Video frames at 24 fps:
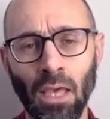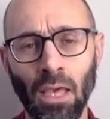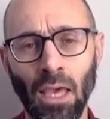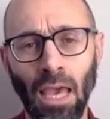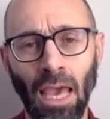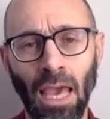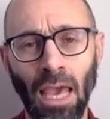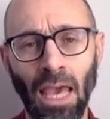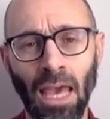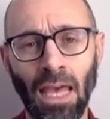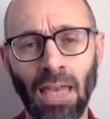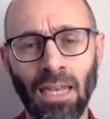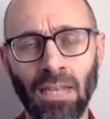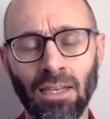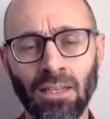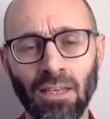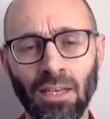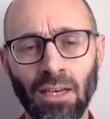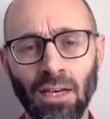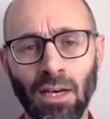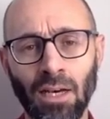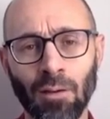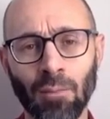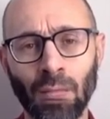and
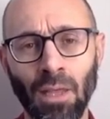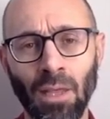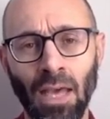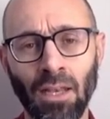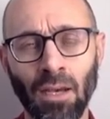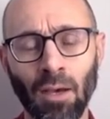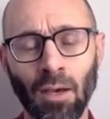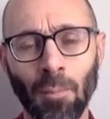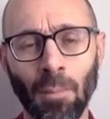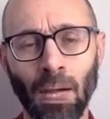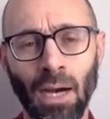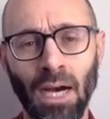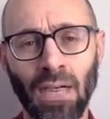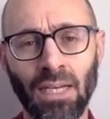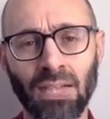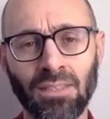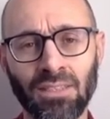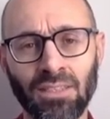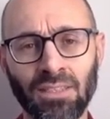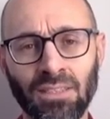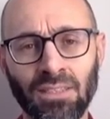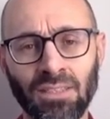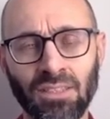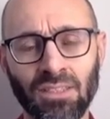uh, and
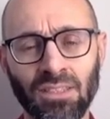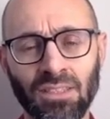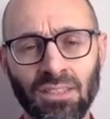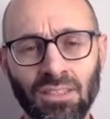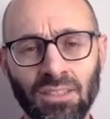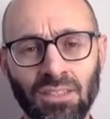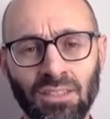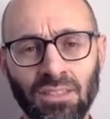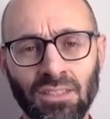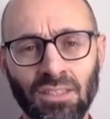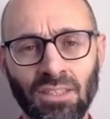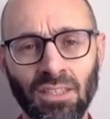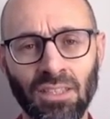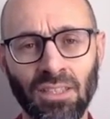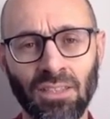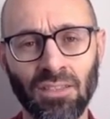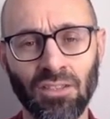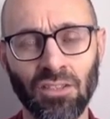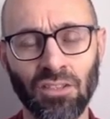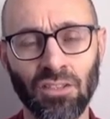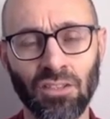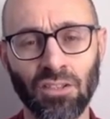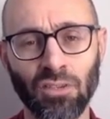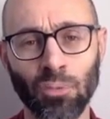Hamas is is uh,
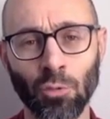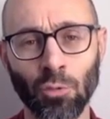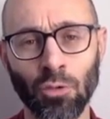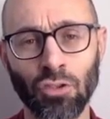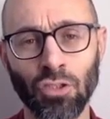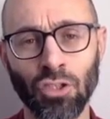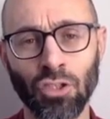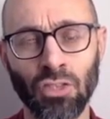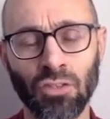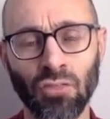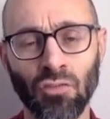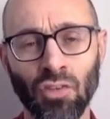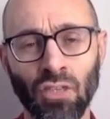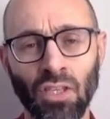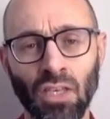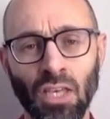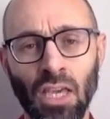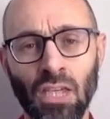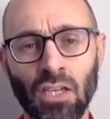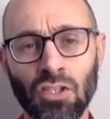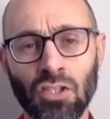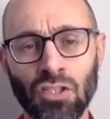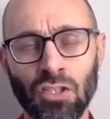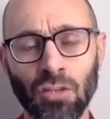just a sort of
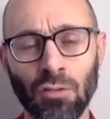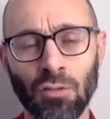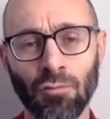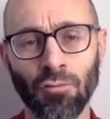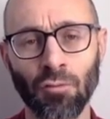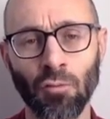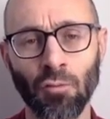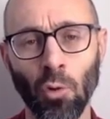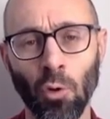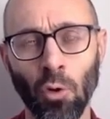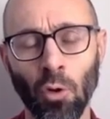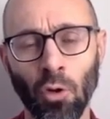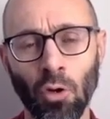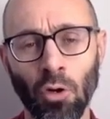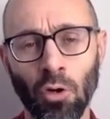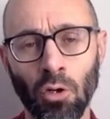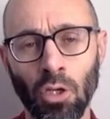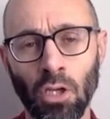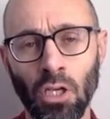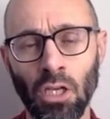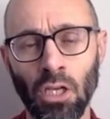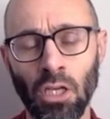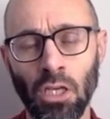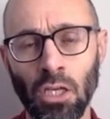justification for
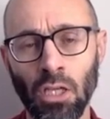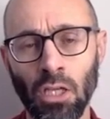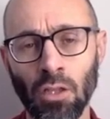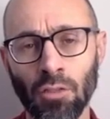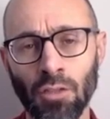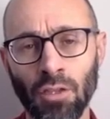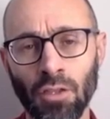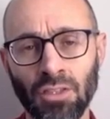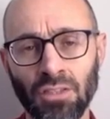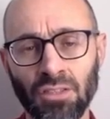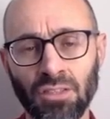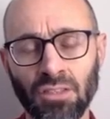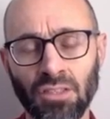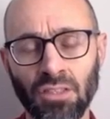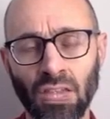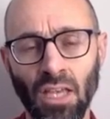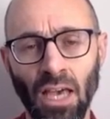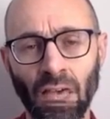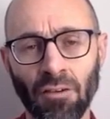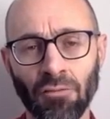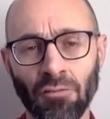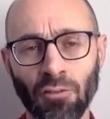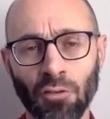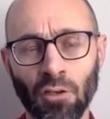this
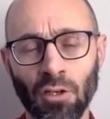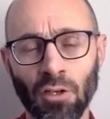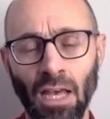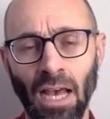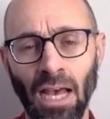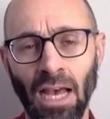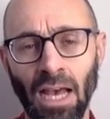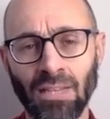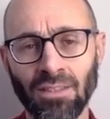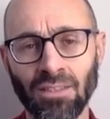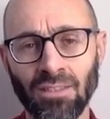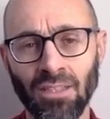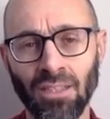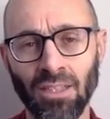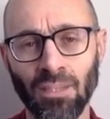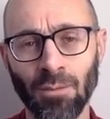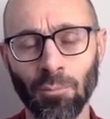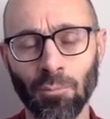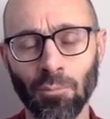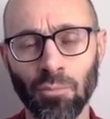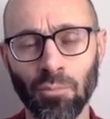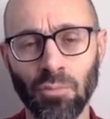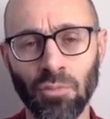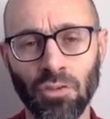effort at uh,
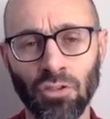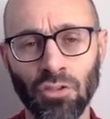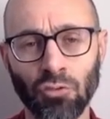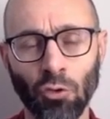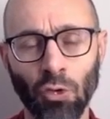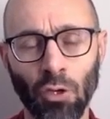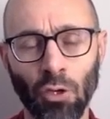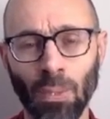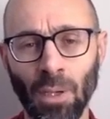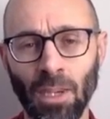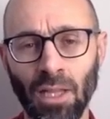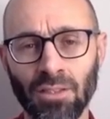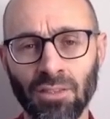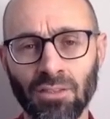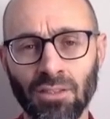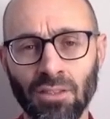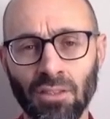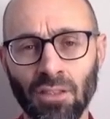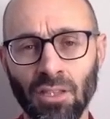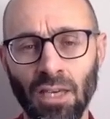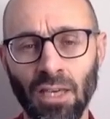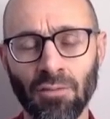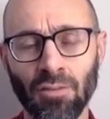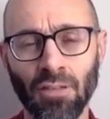destroying
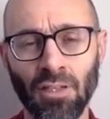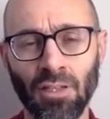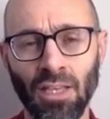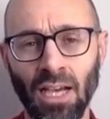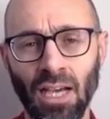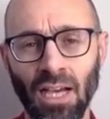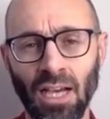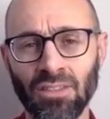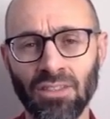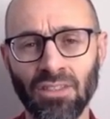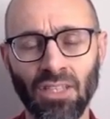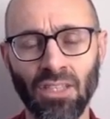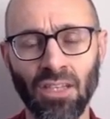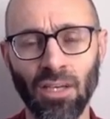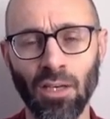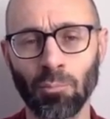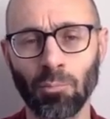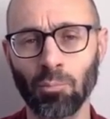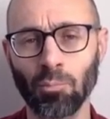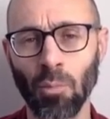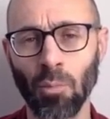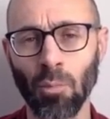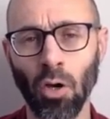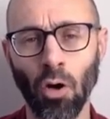Palestinian life in
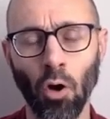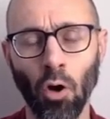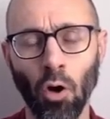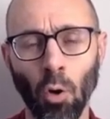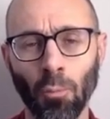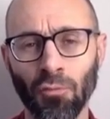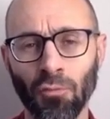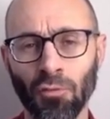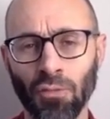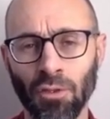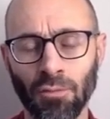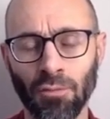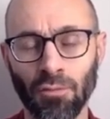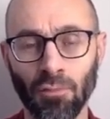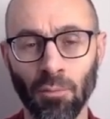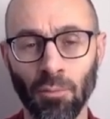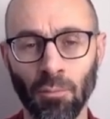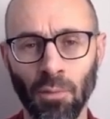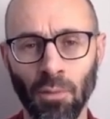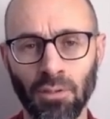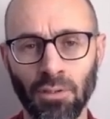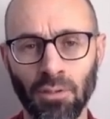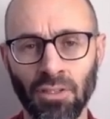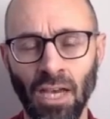Gaza hopefully
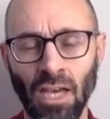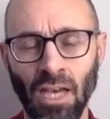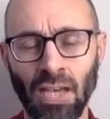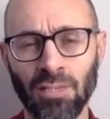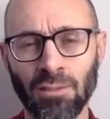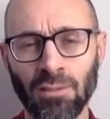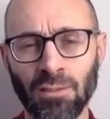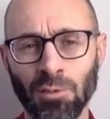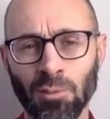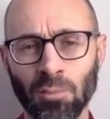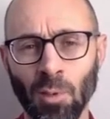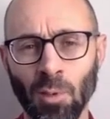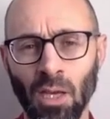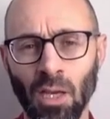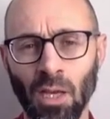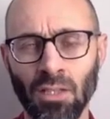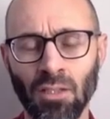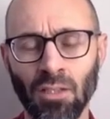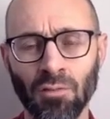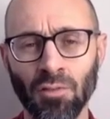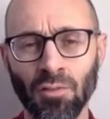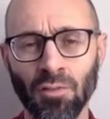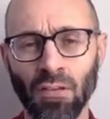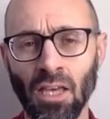from a Zionist
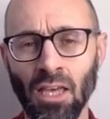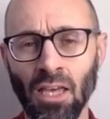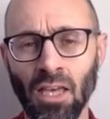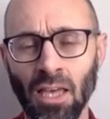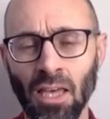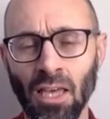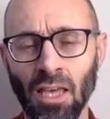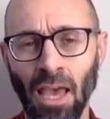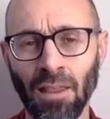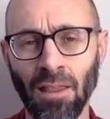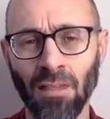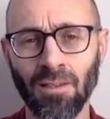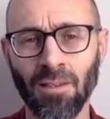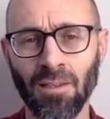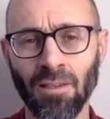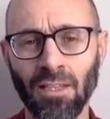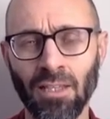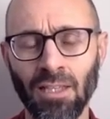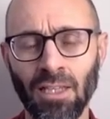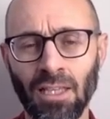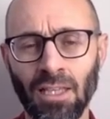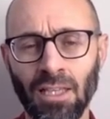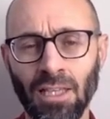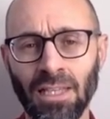perspective,
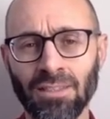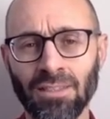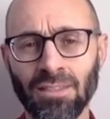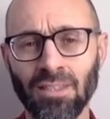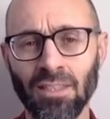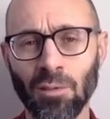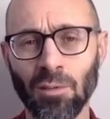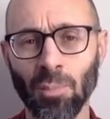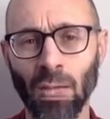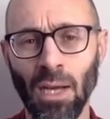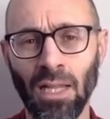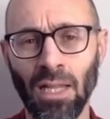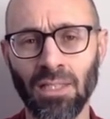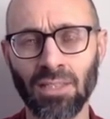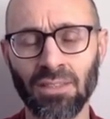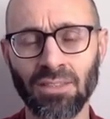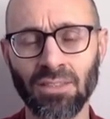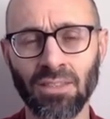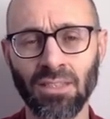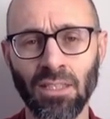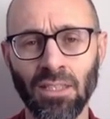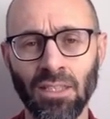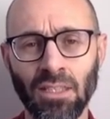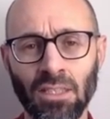ethnically cleansing
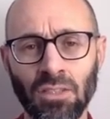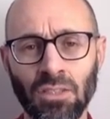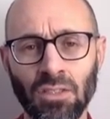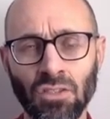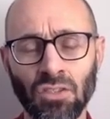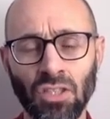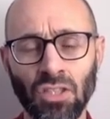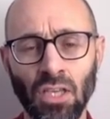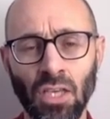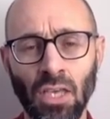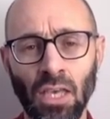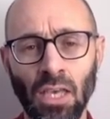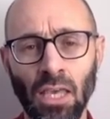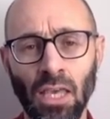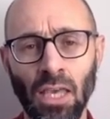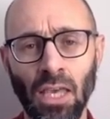Palestinians.